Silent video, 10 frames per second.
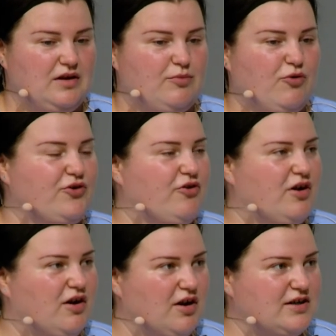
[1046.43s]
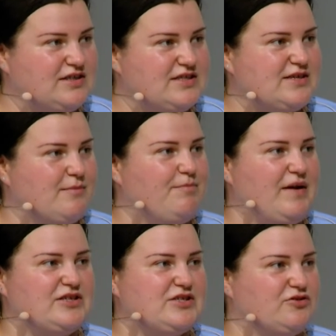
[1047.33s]
uh, broke your heart, some
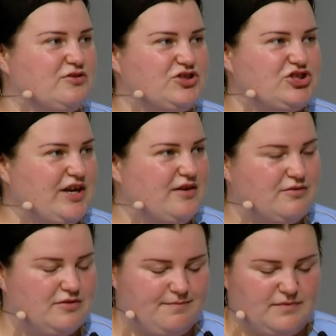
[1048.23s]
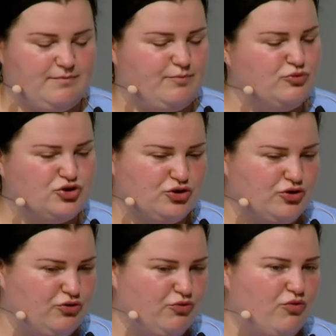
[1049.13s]
person sh um, push
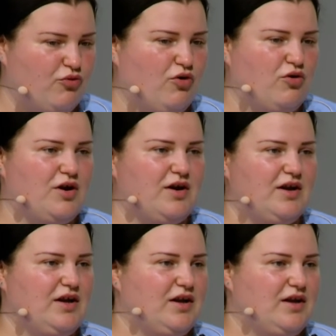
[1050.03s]
on you or